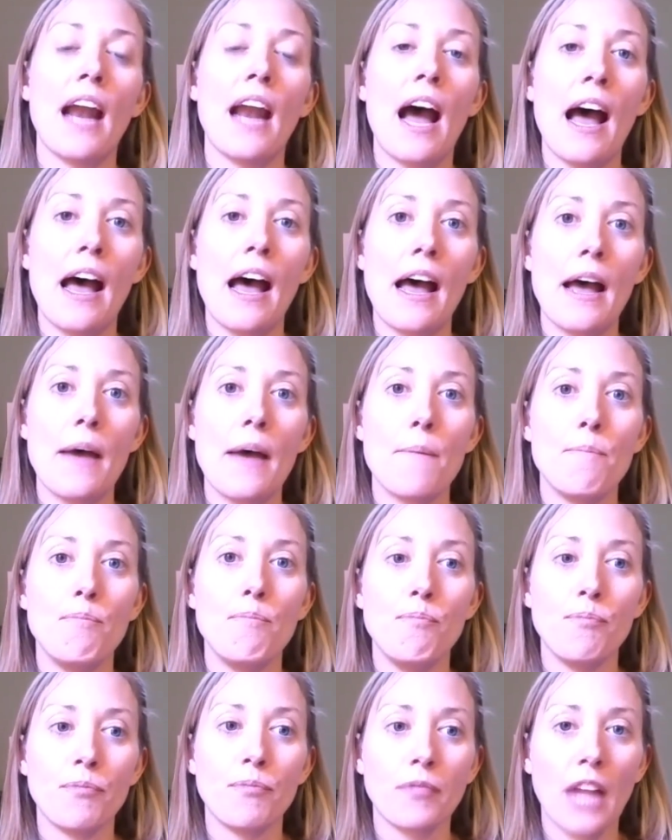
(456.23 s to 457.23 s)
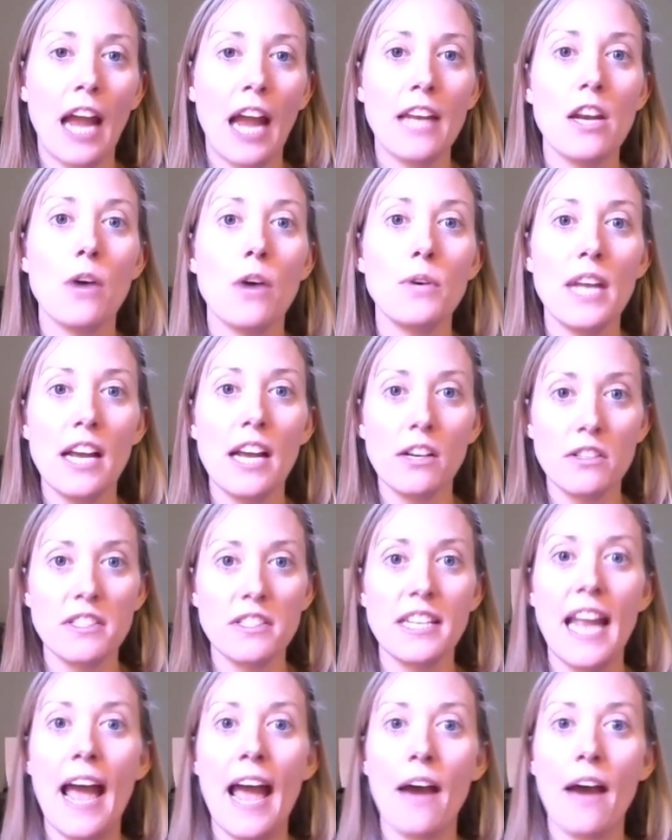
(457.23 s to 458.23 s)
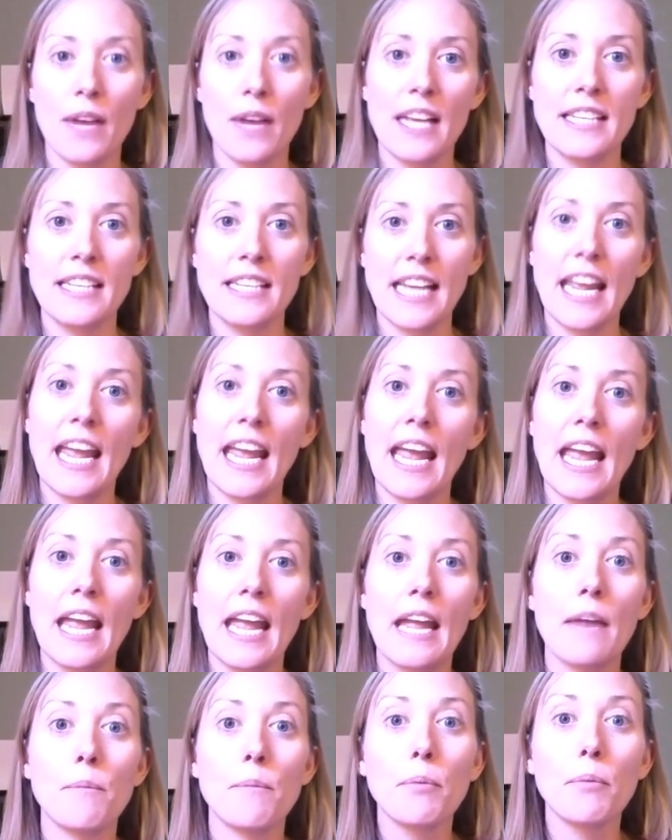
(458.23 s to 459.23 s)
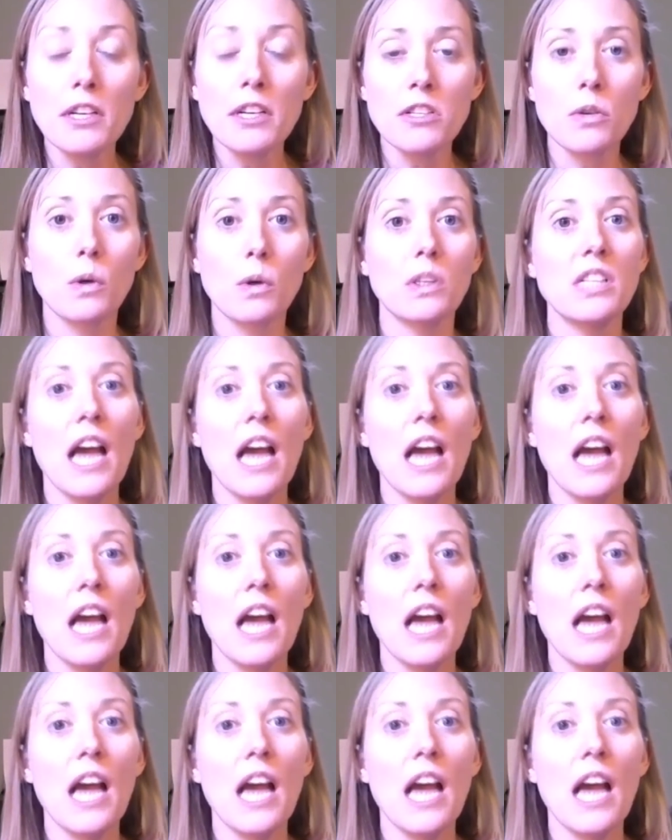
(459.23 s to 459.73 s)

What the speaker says: I know Nils now is in preschool.